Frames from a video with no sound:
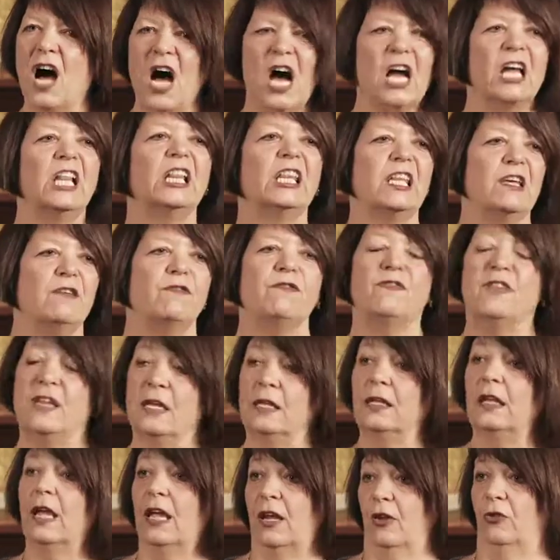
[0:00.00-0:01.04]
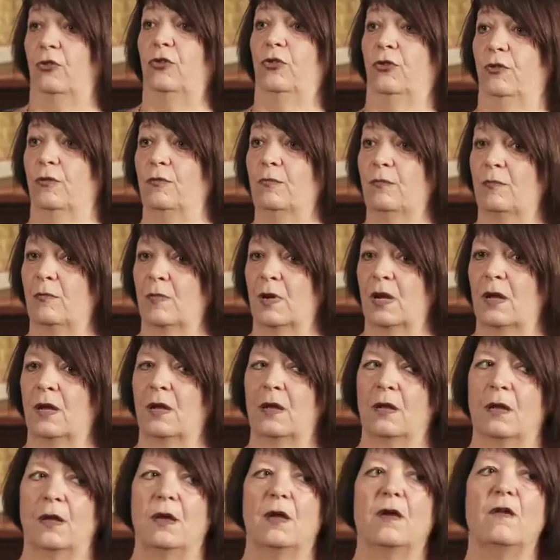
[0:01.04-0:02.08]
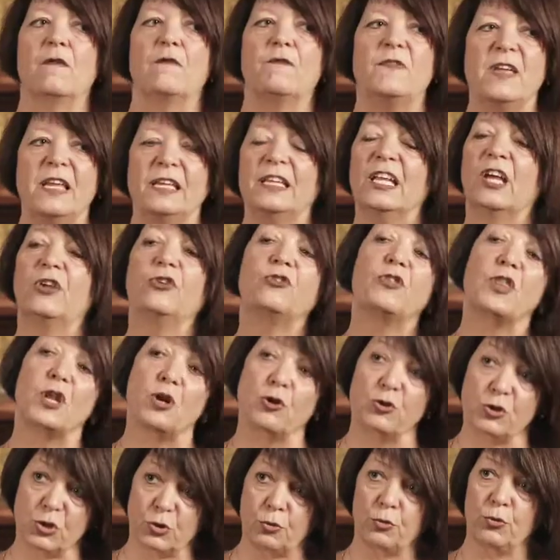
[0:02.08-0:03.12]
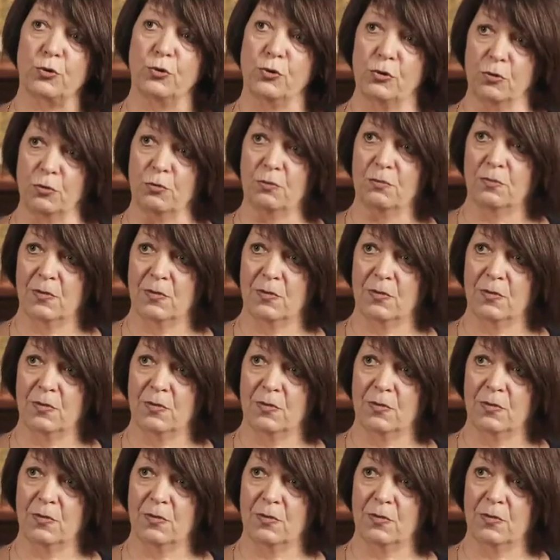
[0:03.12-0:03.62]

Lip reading: ugly feelings, feelings that are true,